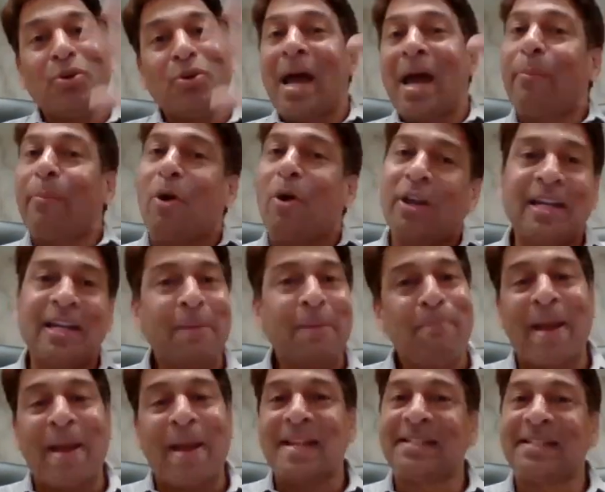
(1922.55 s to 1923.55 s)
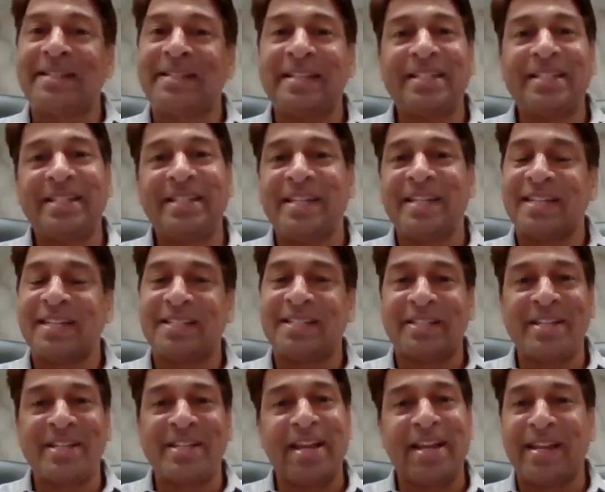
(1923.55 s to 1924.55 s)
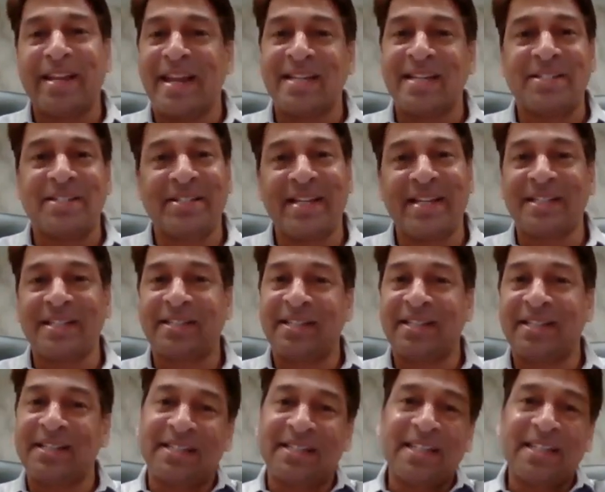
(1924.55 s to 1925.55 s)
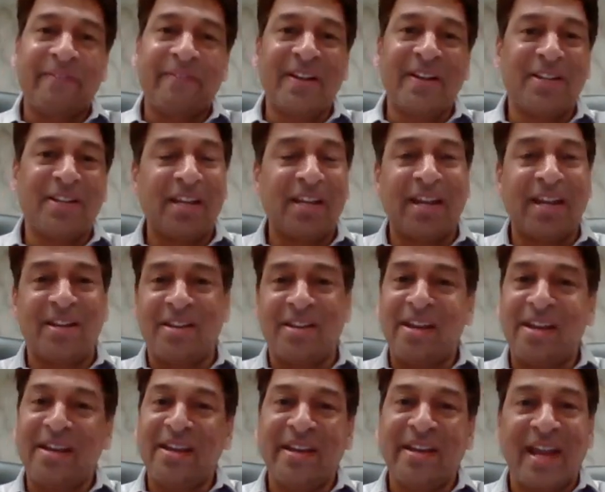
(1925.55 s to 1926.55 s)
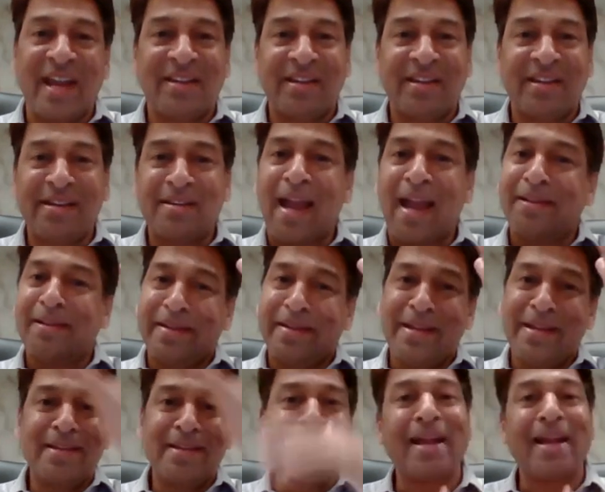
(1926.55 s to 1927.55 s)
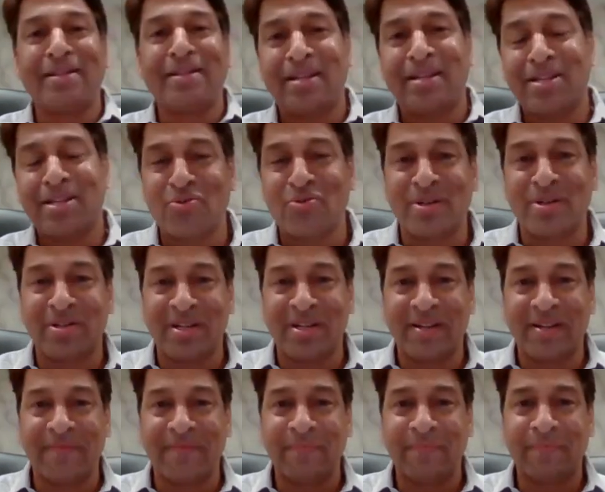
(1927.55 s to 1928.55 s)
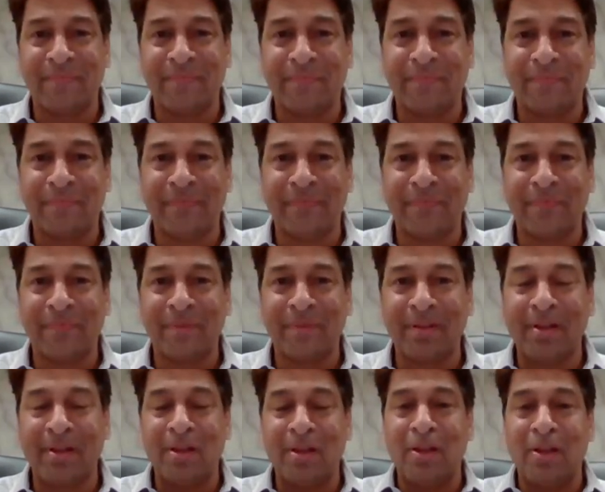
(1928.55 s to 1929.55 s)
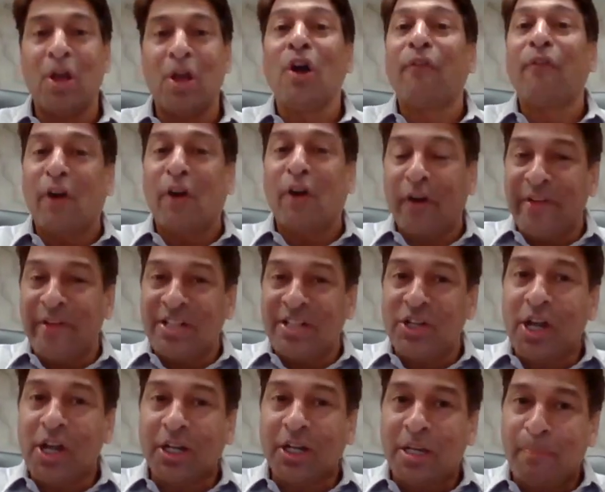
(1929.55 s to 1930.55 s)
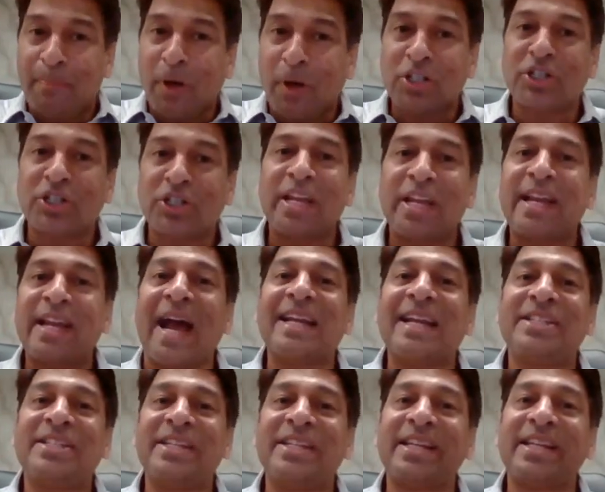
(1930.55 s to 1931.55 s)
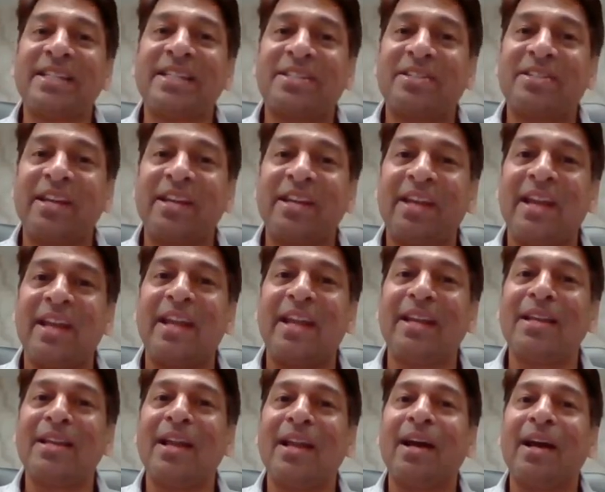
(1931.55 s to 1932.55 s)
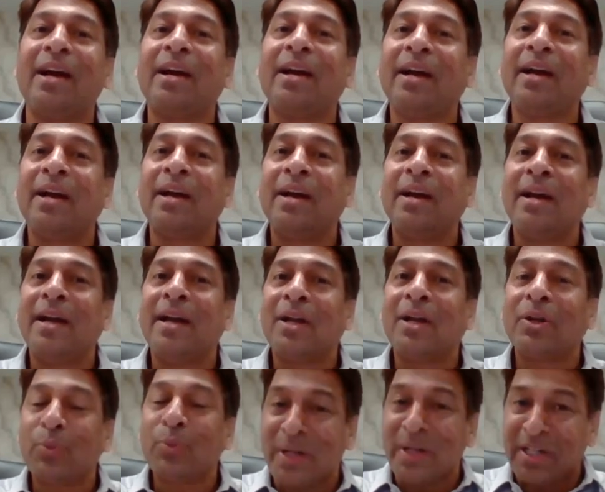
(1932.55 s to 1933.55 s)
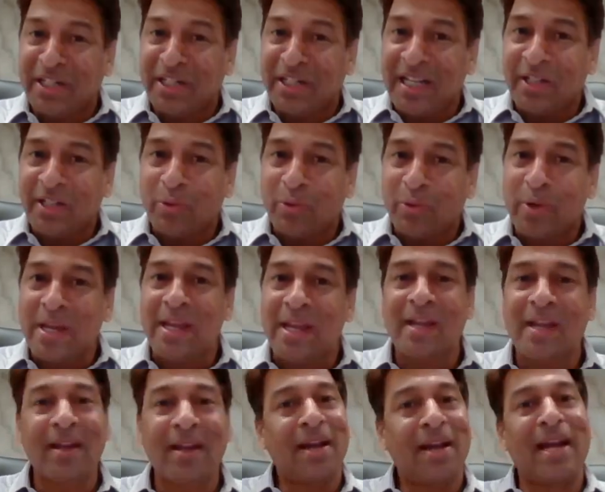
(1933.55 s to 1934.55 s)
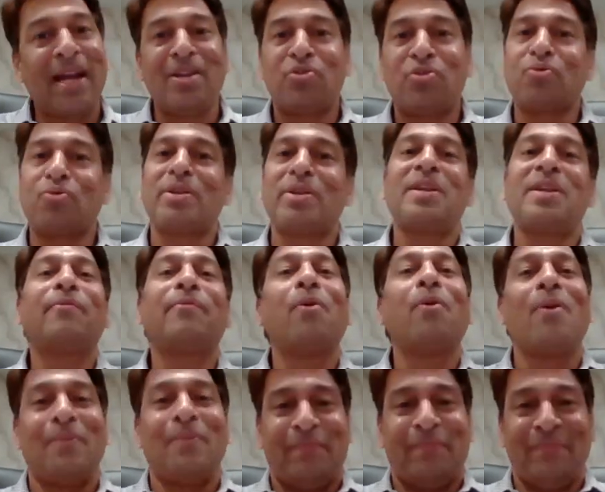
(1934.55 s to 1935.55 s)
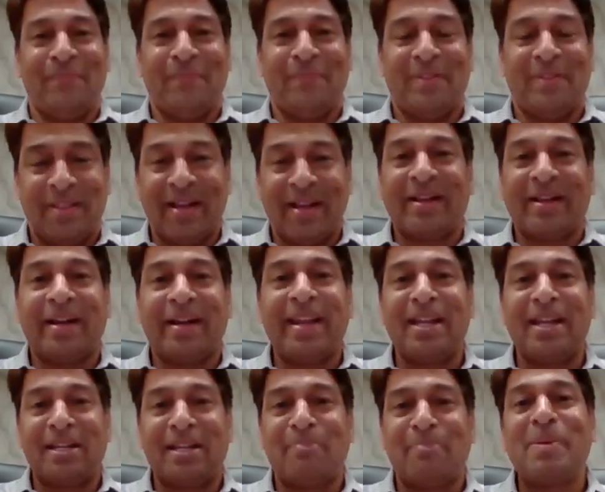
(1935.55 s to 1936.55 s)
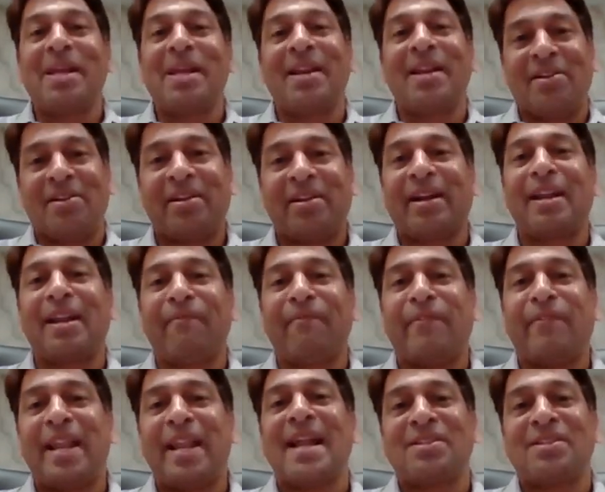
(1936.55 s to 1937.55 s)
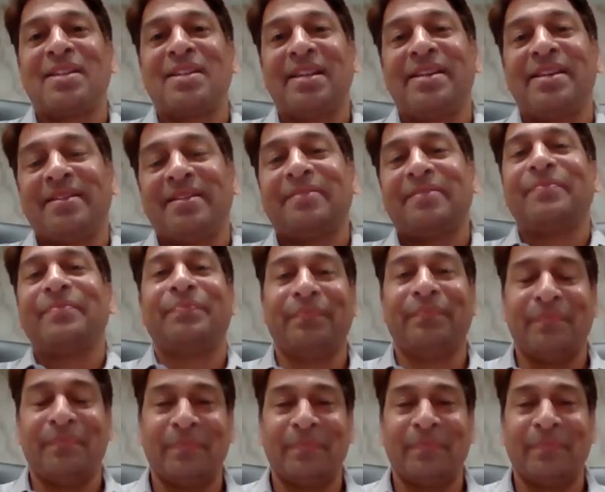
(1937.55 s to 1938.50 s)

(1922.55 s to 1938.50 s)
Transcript: You have already paid CGST and SGST 17, 18, 18, 19, 19, 20, for which you are depositing IGST in 23 and 24, the current period, current financial year.